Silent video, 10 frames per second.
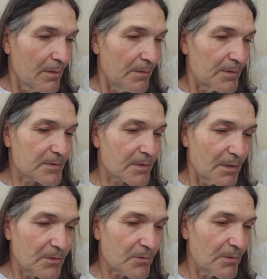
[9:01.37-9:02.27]
in this
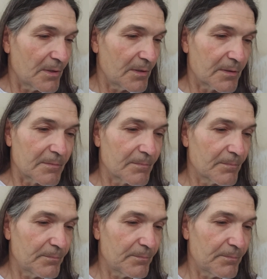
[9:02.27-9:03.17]
country and
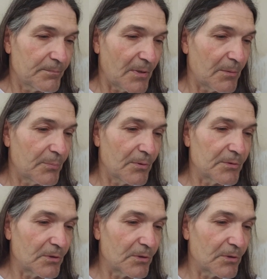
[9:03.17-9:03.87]
people and